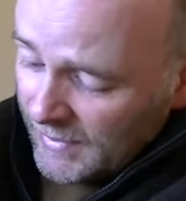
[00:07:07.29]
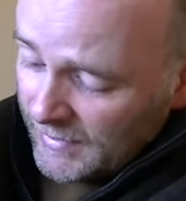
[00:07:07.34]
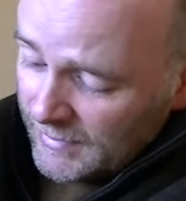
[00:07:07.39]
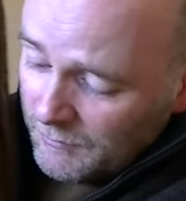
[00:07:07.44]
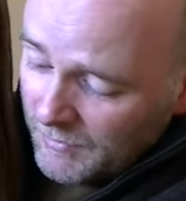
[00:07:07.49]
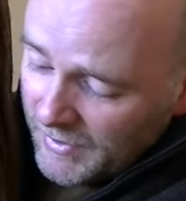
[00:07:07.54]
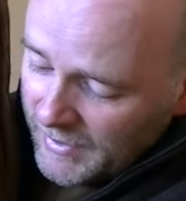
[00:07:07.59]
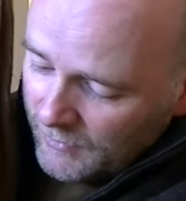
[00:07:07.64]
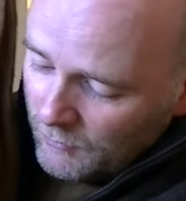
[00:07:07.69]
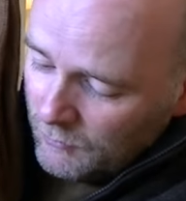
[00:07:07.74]

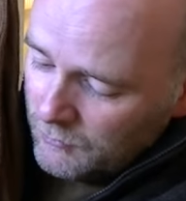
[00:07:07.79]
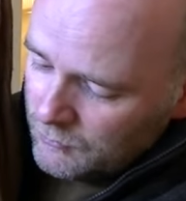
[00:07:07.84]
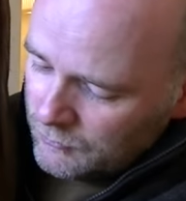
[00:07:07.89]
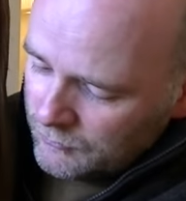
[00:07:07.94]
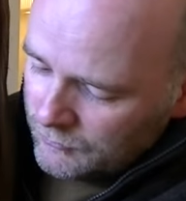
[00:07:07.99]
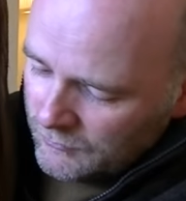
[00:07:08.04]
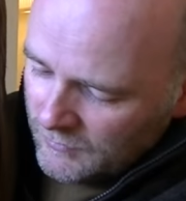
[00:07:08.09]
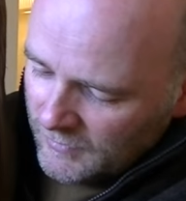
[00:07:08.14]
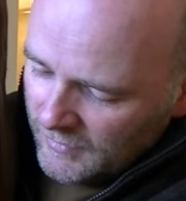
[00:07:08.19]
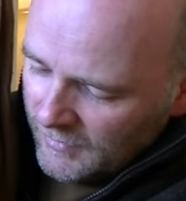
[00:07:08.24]
Anyway, ooh,
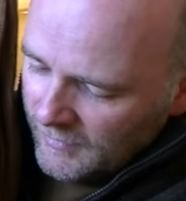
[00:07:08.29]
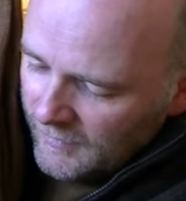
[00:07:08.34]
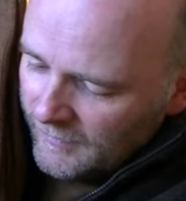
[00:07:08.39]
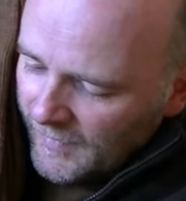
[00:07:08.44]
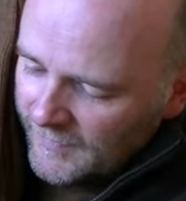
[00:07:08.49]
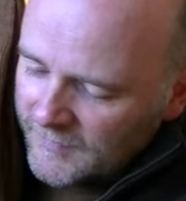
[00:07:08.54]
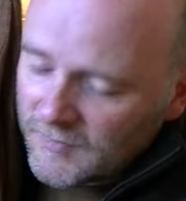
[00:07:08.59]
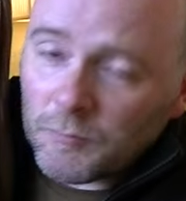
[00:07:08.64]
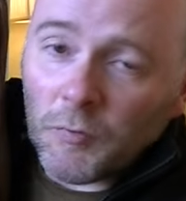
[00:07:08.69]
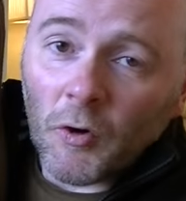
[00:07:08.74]

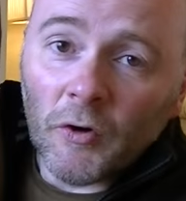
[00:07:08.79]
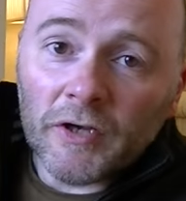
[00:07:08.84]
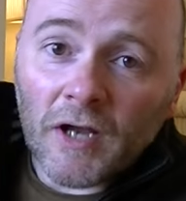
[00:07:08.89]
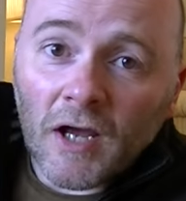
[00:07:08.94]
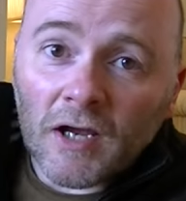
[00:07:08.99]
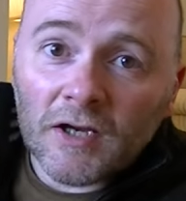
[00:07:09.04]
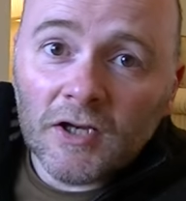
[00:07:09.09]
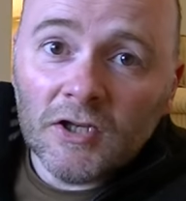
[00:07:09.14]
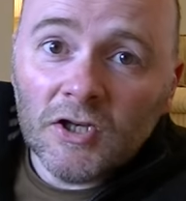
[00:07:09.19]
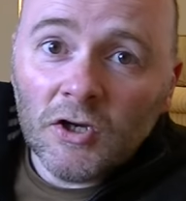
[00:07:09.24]
that's the point,
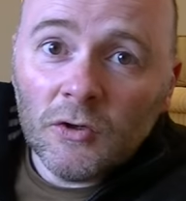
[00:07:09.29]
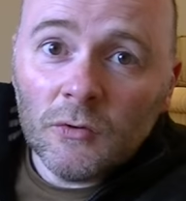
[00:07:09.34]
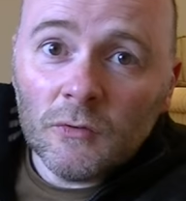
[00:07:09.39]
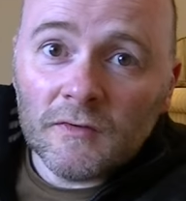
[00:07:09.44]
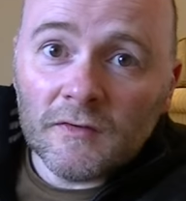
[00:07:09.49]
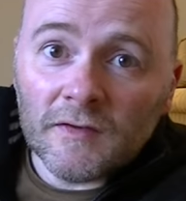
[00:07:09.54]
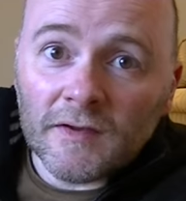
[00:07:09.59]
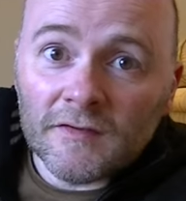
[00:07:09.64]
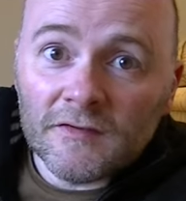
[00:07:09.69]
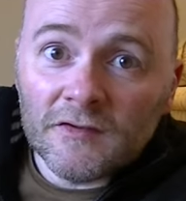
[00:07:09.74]
I can
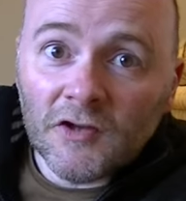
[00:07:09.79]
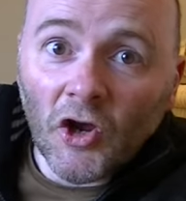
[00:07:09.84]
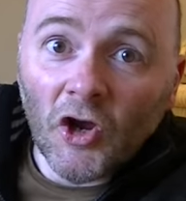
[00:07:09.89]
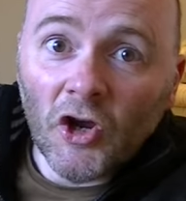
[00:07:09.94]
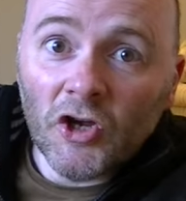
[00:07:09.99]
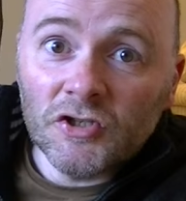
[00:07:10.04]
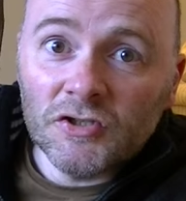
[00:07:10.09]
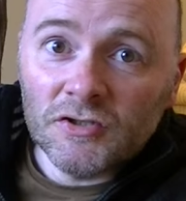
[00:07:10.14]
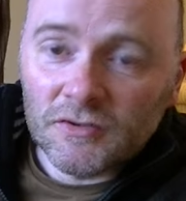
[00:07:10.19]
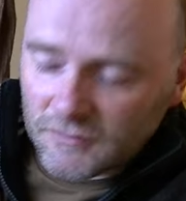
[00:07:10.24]
use this
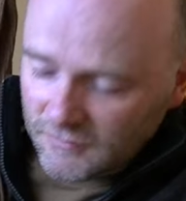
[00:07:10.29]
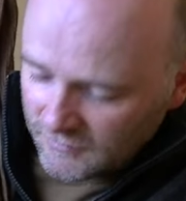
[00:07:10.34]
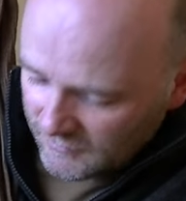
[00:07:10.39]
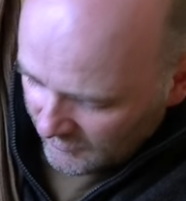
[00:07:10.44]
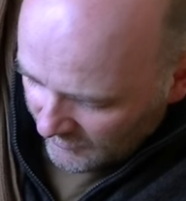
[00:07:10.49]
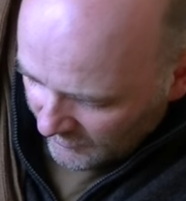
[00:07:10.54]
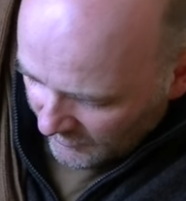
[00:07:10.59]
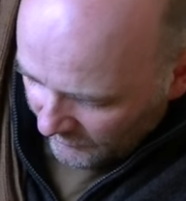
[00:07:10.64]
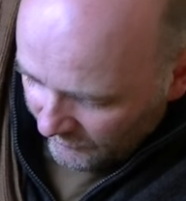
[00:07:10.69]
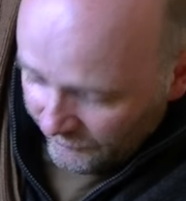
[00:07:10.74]
dirt.
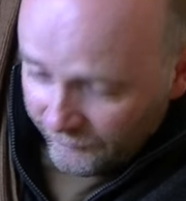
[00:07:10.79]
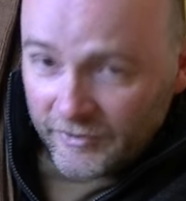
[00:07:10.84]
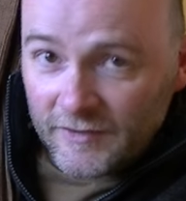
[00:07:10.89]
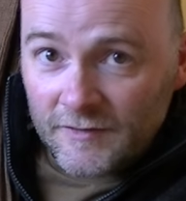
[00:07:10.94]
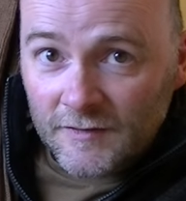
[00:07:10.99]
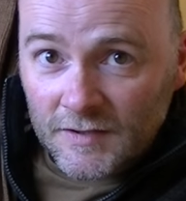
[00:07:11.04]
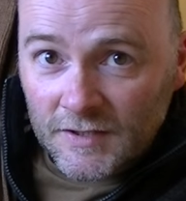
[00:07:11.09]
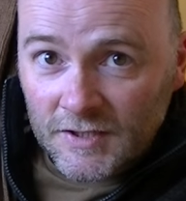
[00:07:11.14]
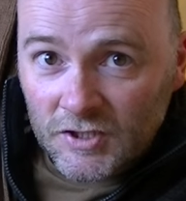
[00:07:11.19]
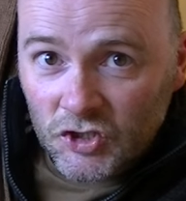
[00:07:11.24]

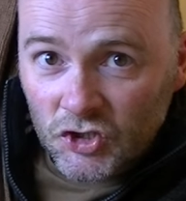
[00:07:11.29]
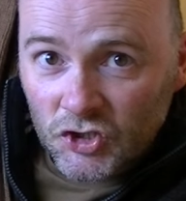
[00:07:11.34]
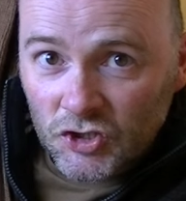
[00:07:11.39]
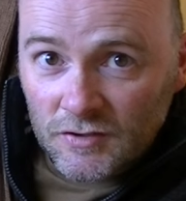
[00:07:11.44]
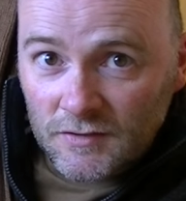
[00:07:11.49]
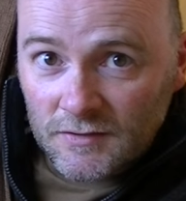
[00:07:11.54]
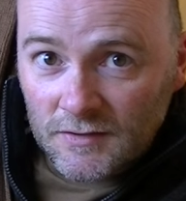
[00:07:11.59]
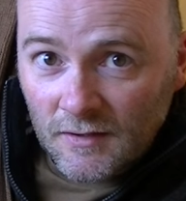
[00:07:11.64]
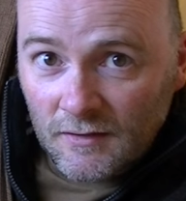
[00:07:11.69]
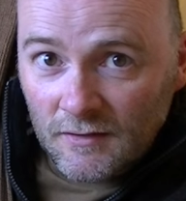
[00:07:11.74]
Vintage
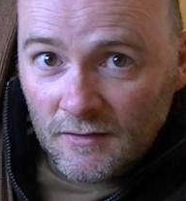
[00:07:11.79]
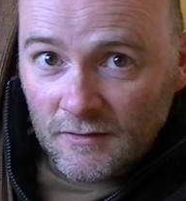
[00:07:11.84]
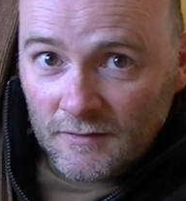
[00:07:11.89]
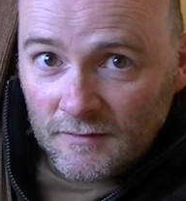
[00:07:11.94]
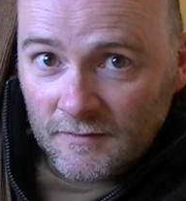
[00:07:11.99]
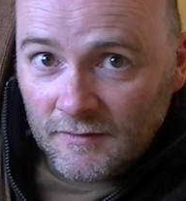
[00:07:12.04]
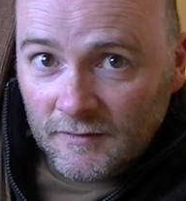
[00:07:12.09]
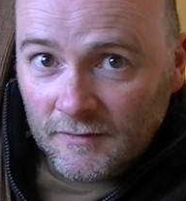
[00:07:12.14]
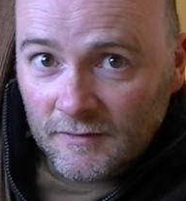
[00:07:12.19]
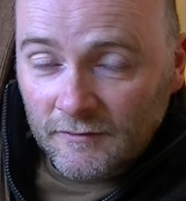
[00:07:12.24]

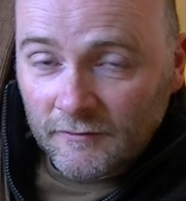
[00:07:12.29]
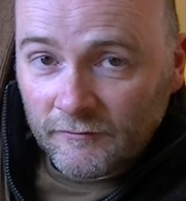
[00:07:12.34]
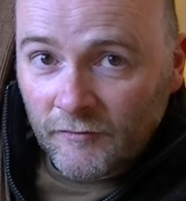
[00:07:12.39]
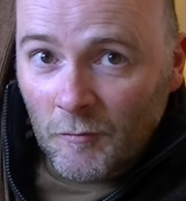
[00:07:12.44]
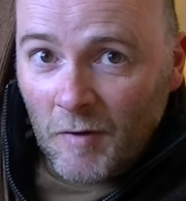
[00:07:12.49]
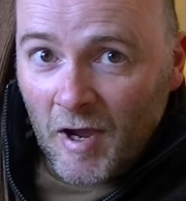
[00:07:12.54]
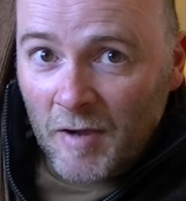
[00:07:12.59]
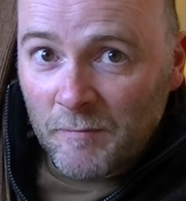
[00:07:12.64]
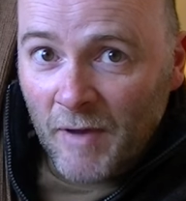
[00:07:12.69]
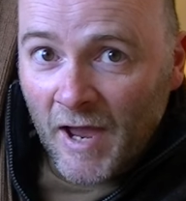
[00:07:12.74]
dirt for
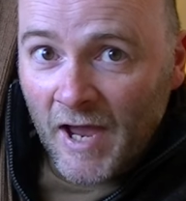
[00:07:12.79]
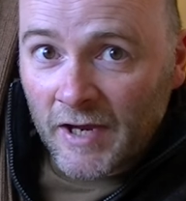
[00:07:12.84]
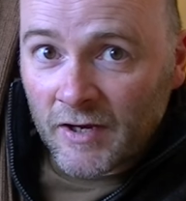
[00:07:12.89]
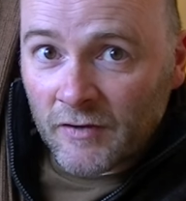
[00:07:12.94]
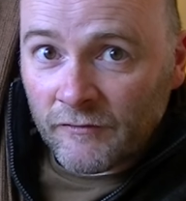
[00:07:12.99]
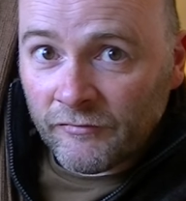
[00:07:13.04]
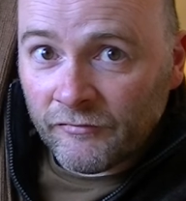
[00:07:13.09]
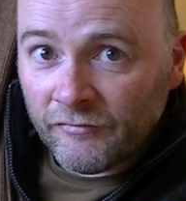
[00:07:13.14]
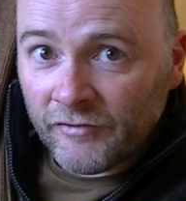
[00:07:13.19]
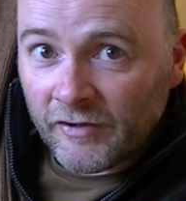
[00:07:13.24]
my bag
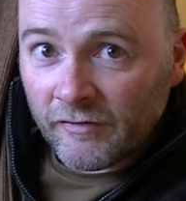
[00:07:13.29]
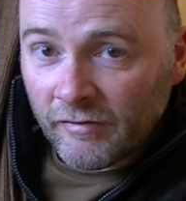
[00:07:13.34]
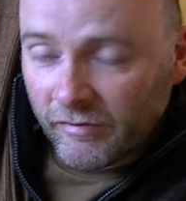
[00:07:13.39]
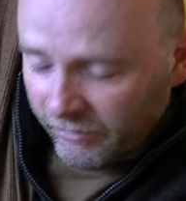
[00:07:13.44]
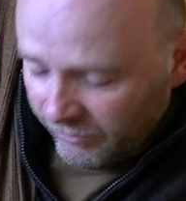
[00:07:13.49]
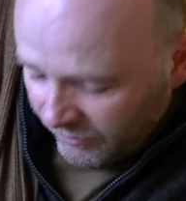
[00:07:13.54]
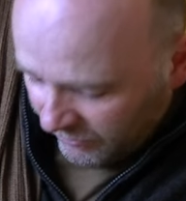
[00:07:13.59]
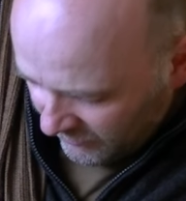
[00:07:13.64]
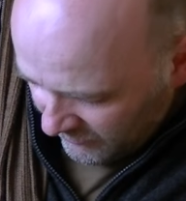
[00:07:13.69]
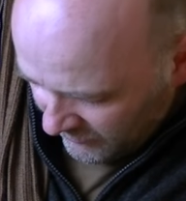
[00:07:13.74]
of
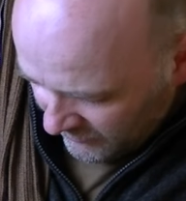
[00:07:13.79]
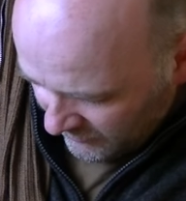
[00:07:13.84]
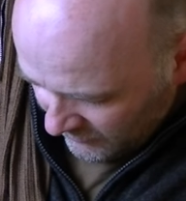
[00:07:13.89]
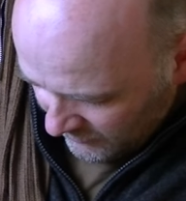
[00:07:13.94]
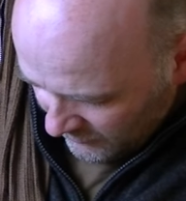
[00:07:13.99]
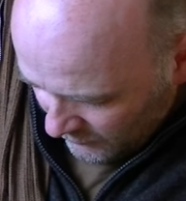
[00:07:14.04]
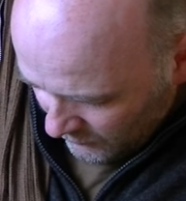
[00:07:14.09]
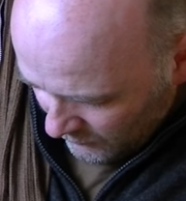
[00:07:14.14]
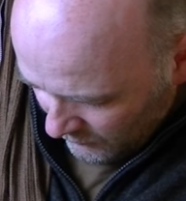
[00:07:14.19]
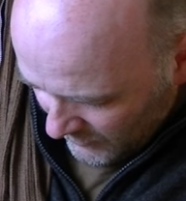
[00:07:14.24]
filth.
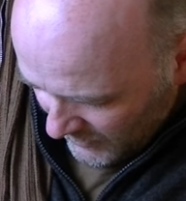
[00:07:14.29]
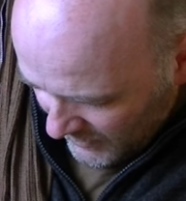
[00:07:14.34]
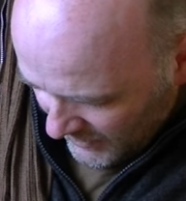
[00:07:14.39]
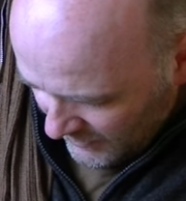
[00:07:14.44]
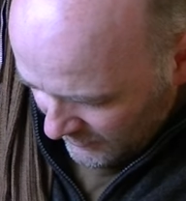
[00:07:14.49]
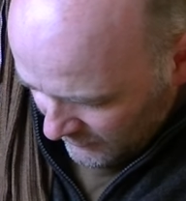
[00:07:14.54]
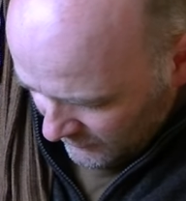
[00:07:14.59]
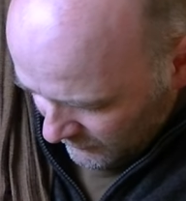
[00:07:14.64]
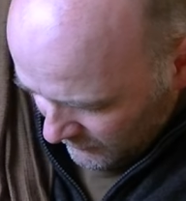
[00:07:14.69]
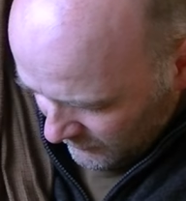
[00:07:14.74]

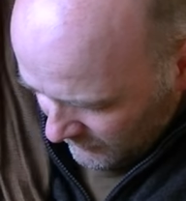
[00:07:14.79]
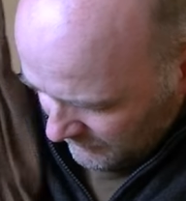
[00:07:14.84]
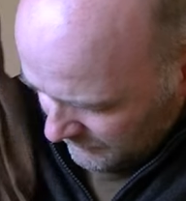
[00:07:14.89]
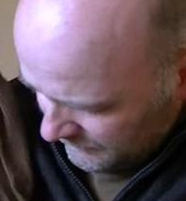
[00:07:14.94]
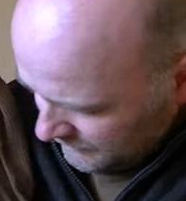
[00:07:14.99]
Wow.